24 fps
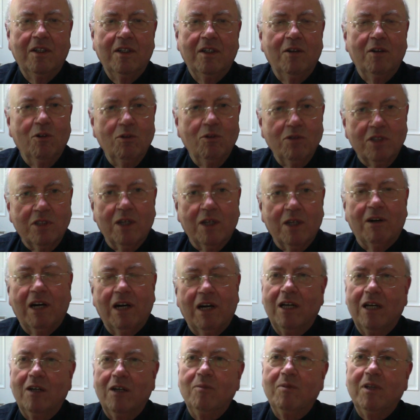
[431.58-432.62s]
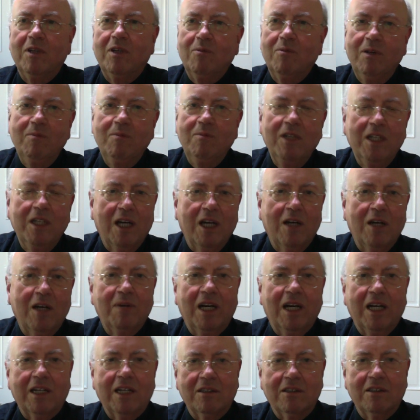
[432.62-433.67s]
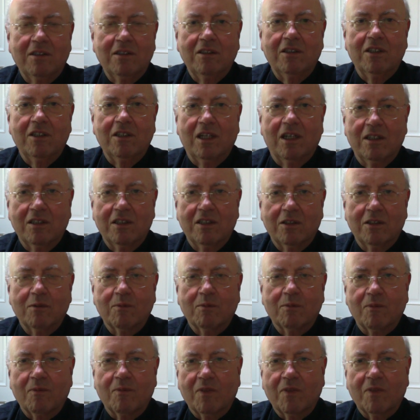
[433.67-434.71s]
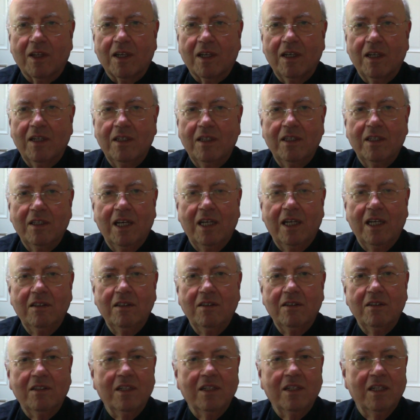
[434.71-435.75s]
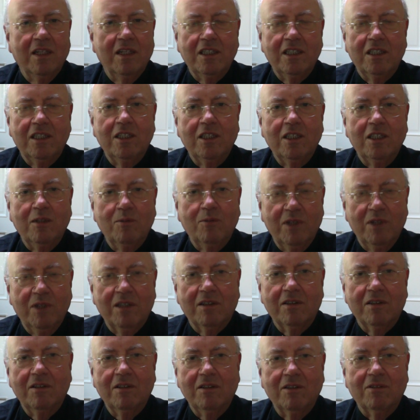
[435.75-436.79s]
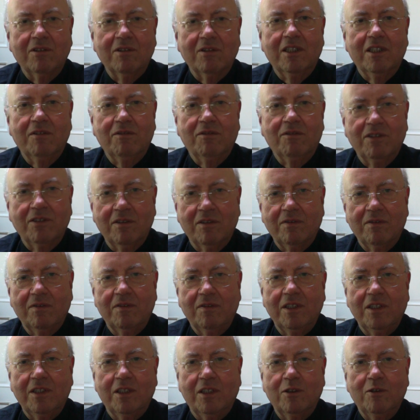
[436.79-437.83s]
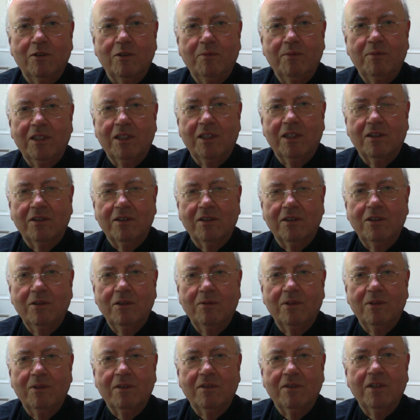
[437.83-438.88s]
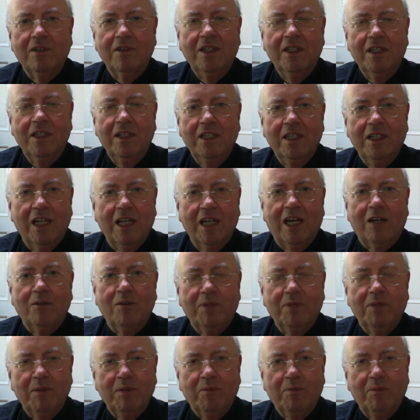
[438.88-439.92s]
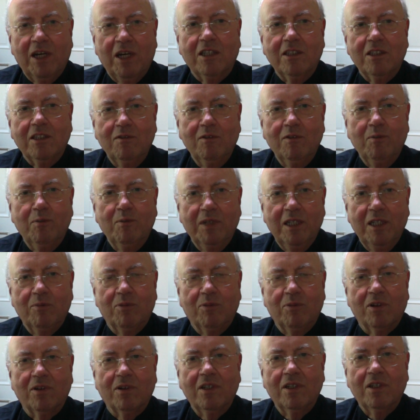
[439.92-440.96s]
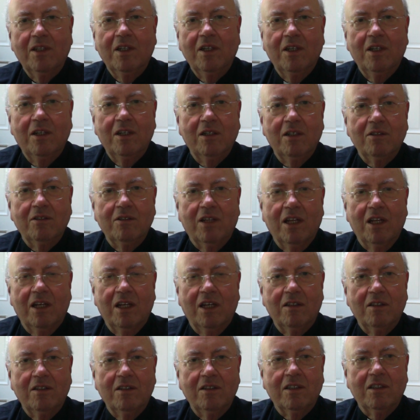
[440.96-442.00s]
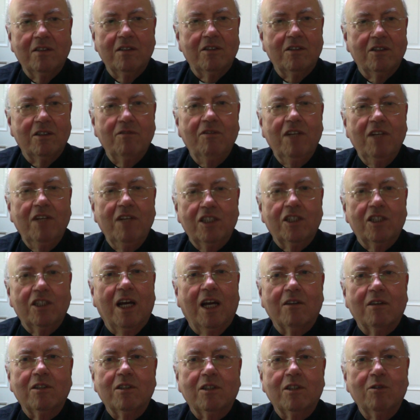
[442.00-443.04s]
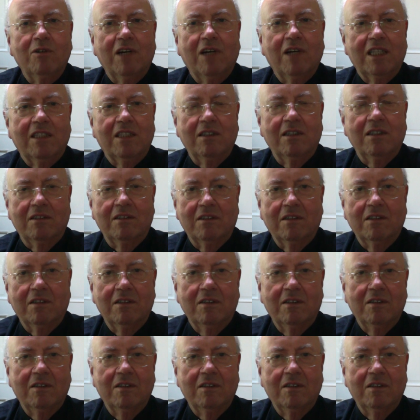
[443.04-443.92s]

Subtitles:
Also, I hope that when we go back to church, then the liturgy will look different for you, because you will now be part of a people who's learned to reach out to others